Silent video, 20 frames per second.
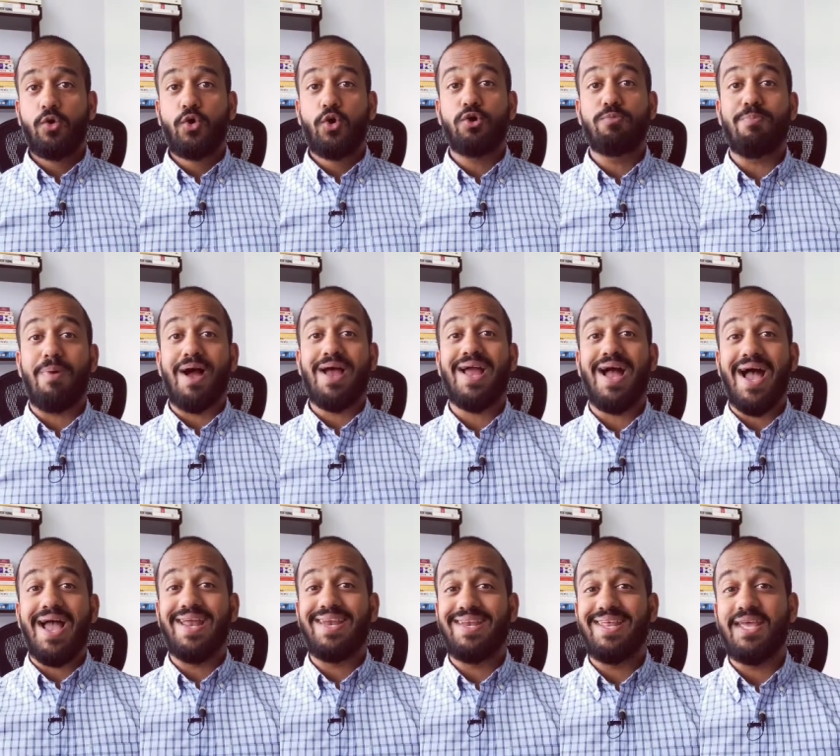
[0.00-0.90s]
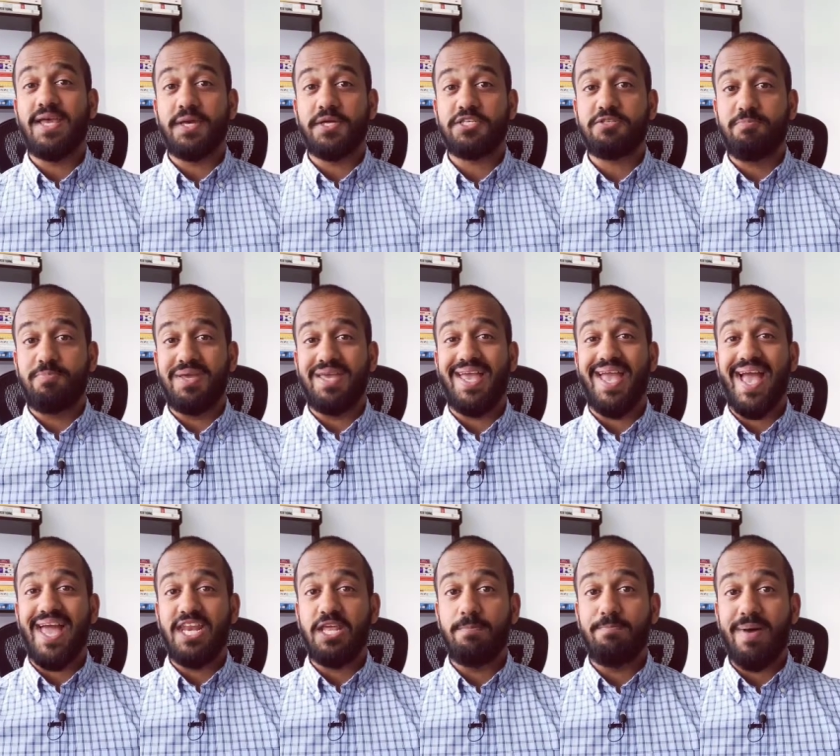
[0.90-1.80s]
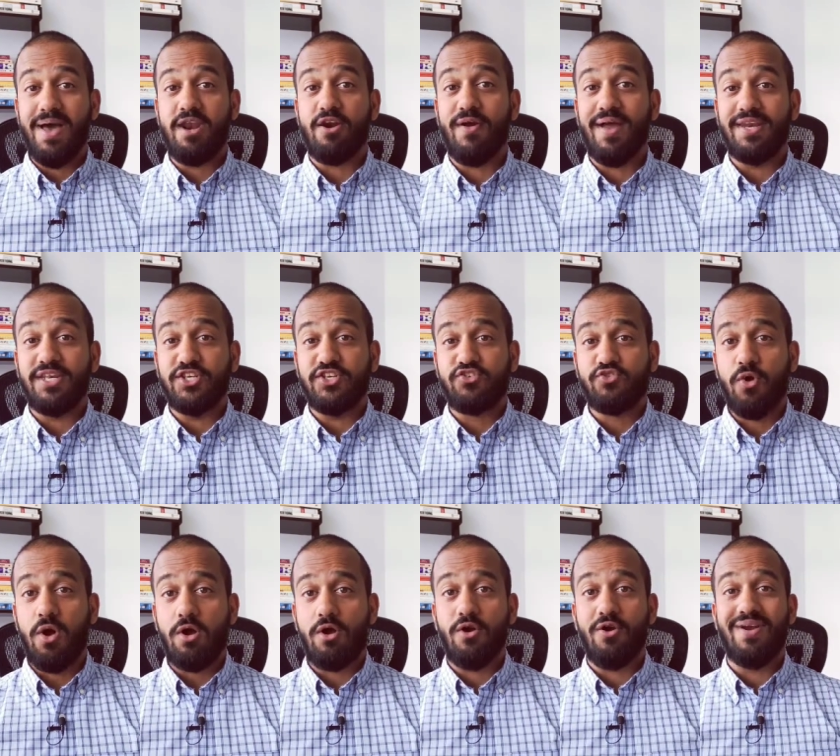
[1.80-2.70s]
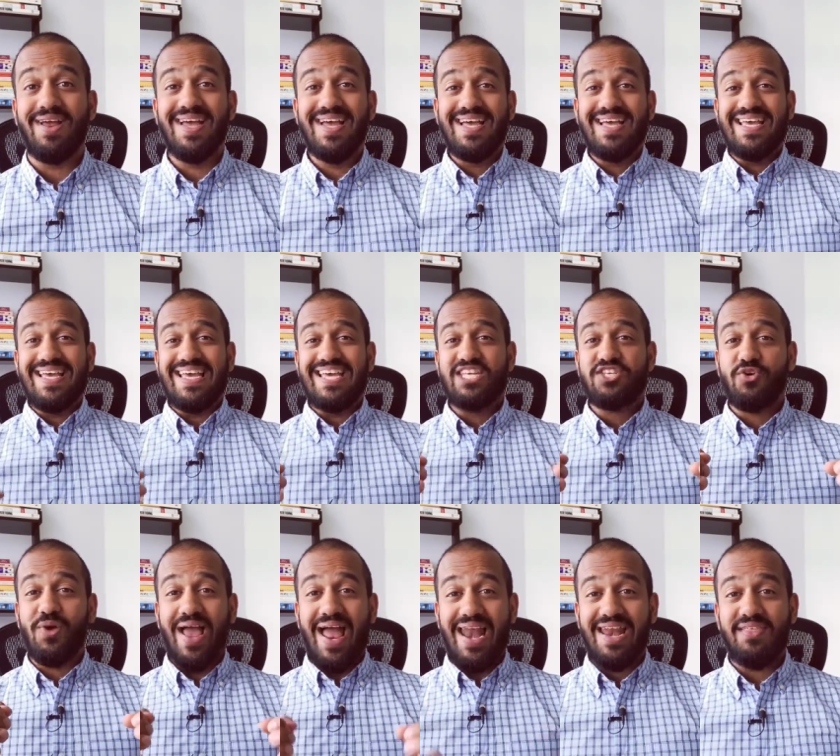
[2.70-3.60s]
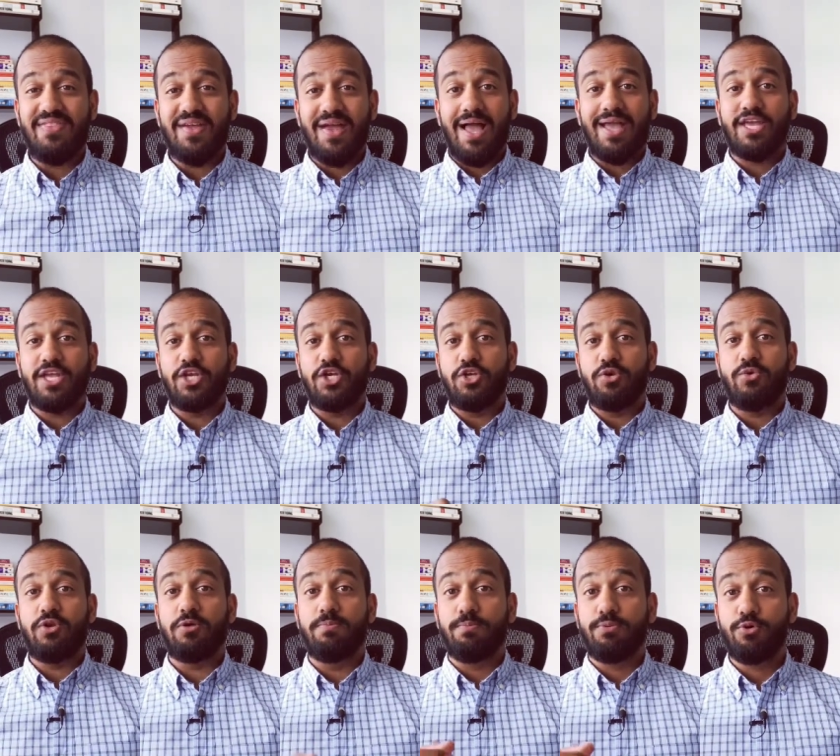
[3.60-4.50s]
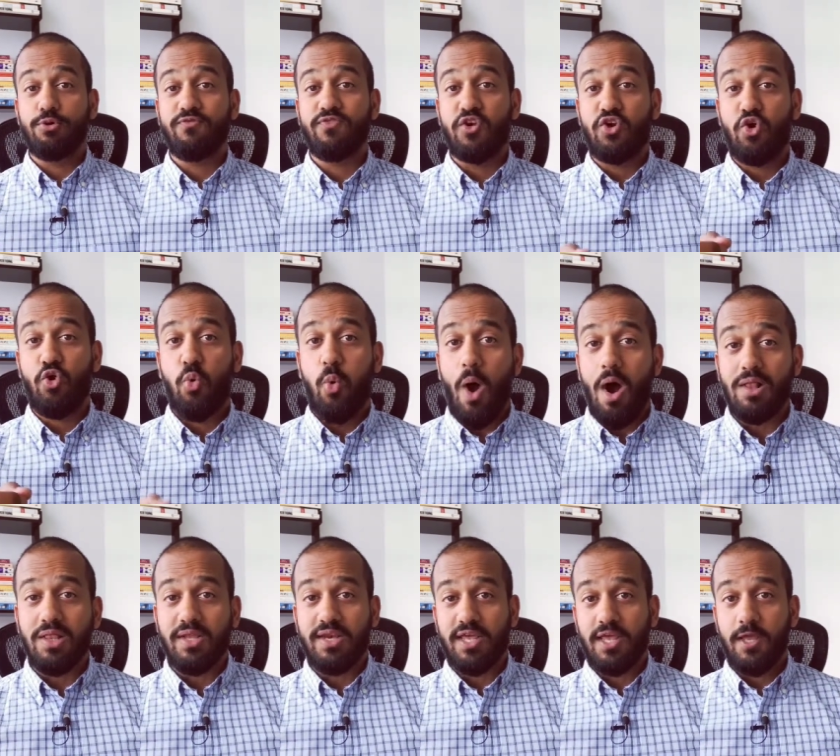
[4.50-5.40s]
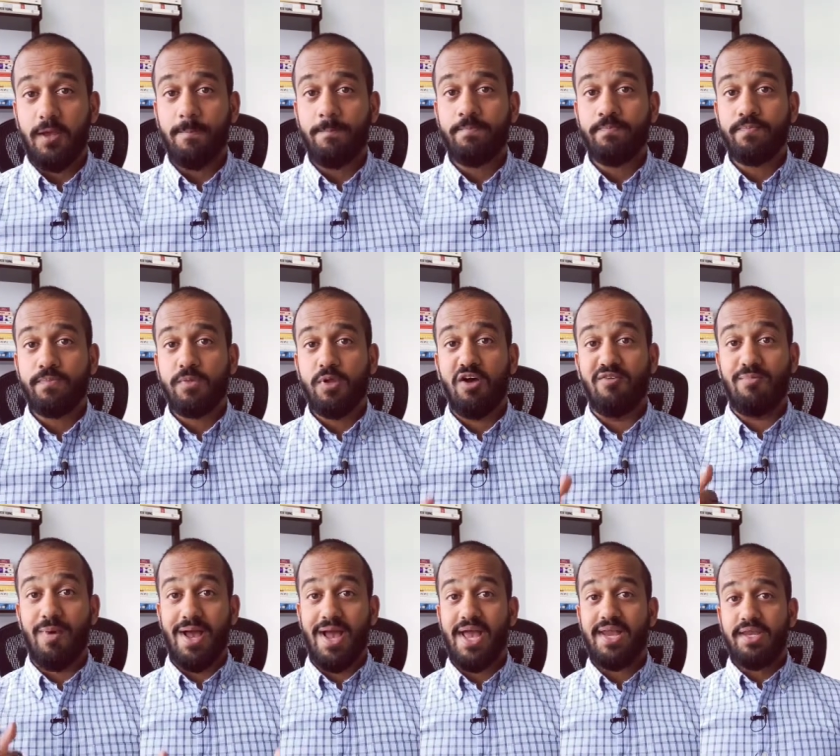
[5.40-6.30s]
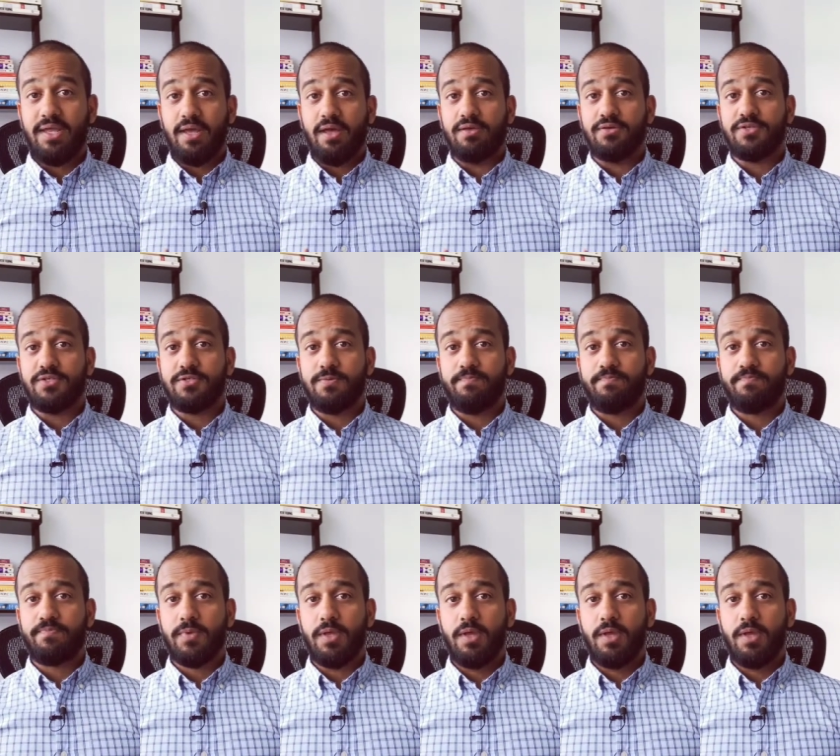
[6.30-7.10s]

Could my ideas be any better, any stronger? Is there anything I can do to improve the quality of my ideas?